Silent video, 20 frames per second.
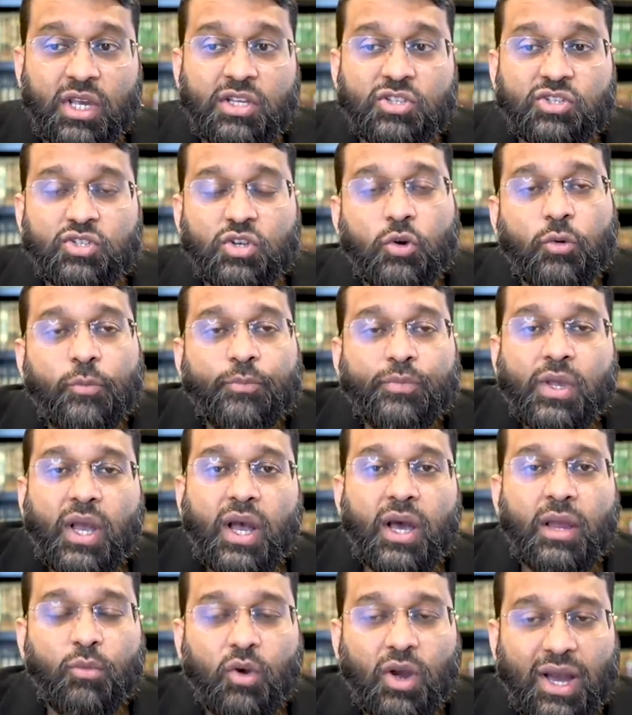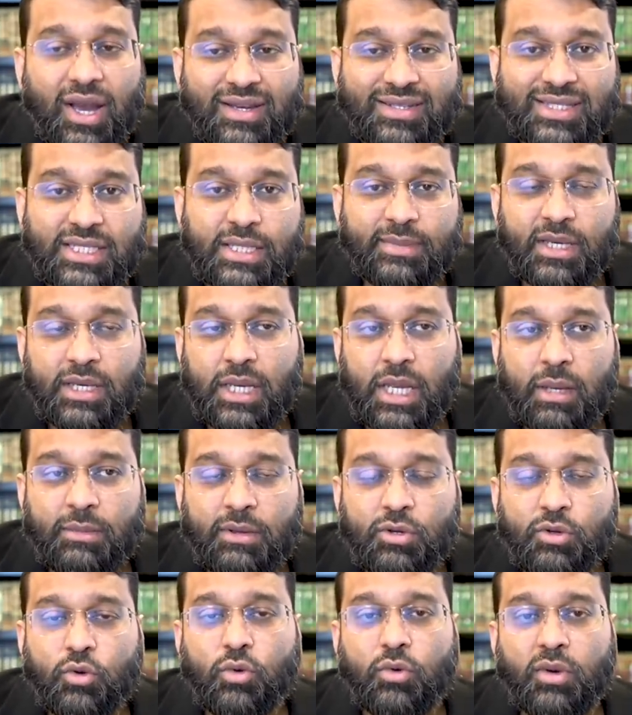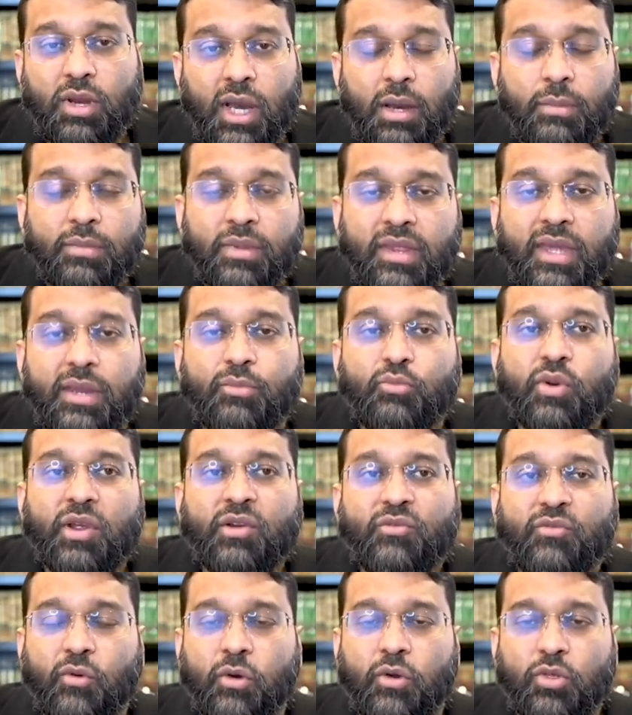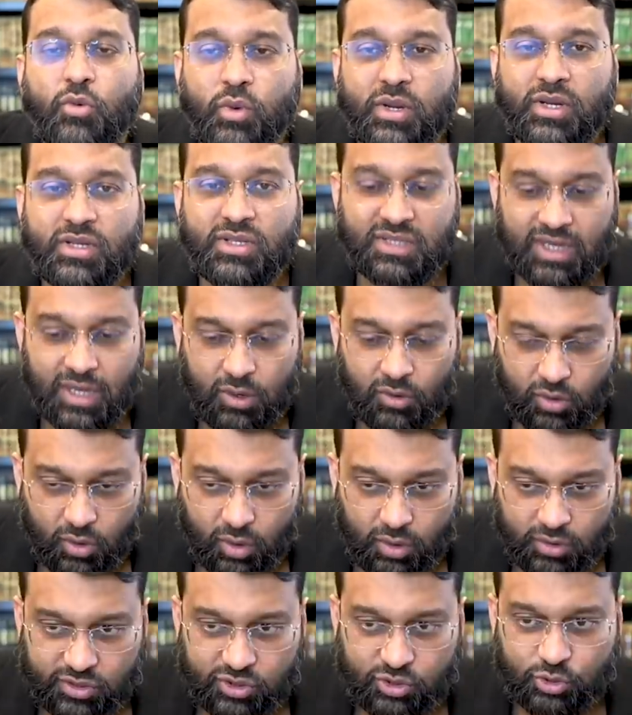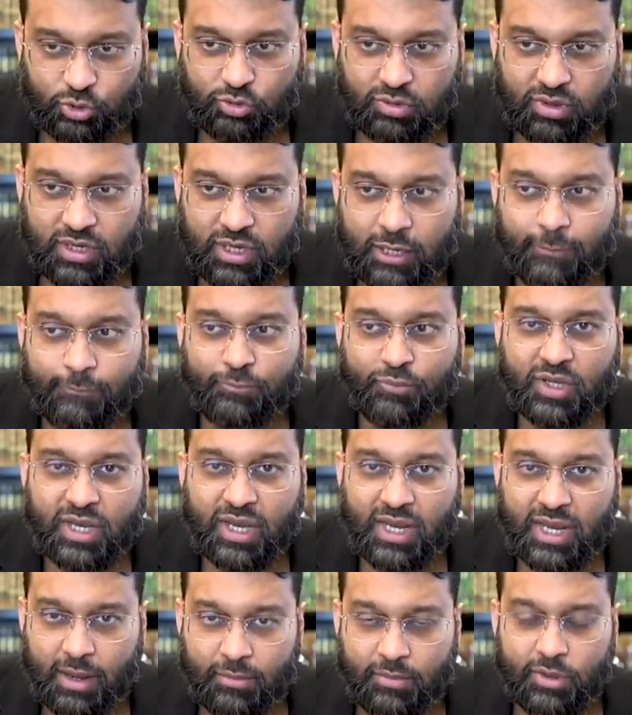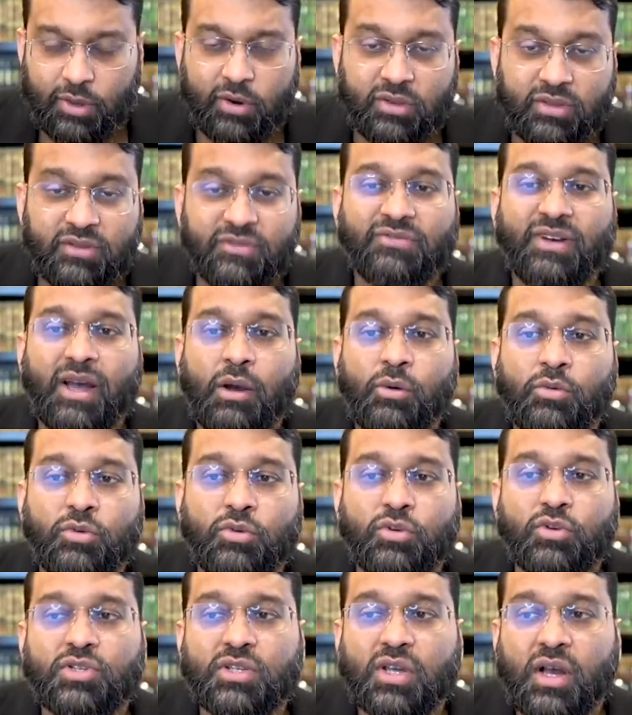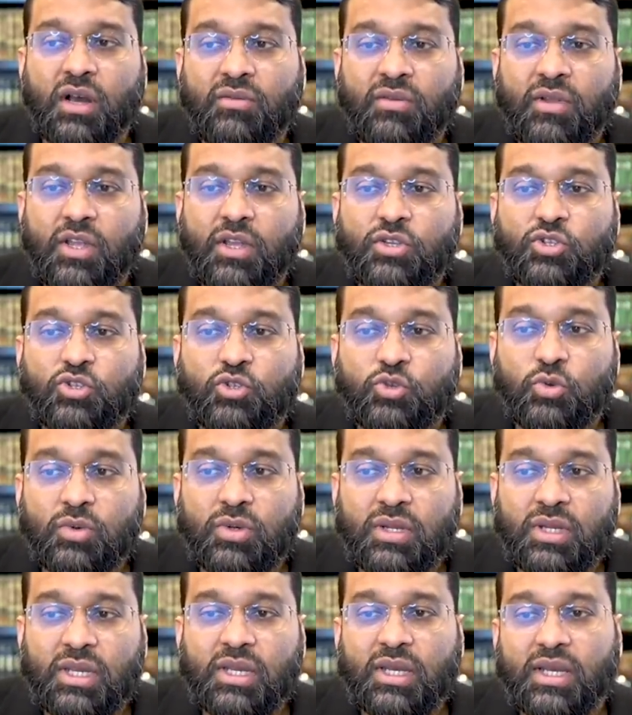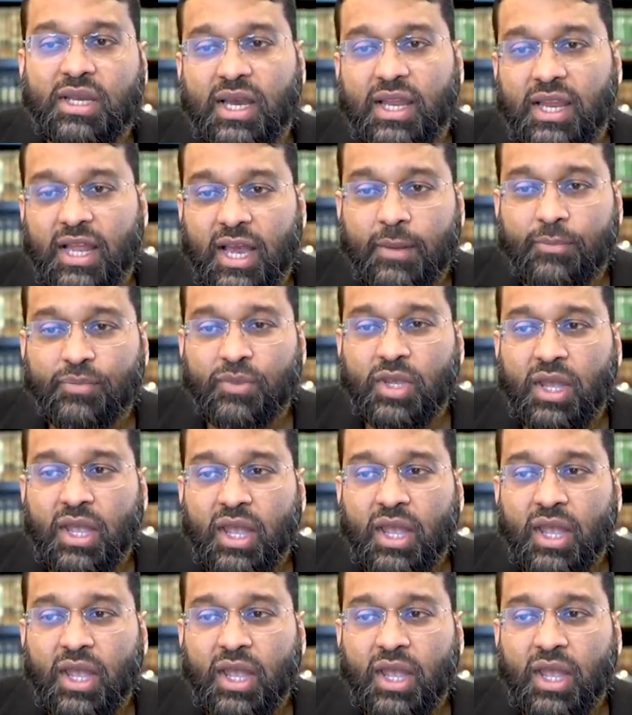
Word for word: So Al-Muhasibi and Ibn Kullab, they bring forth what is now called Sunni Kalam. They are the founders of Sunni Kalam.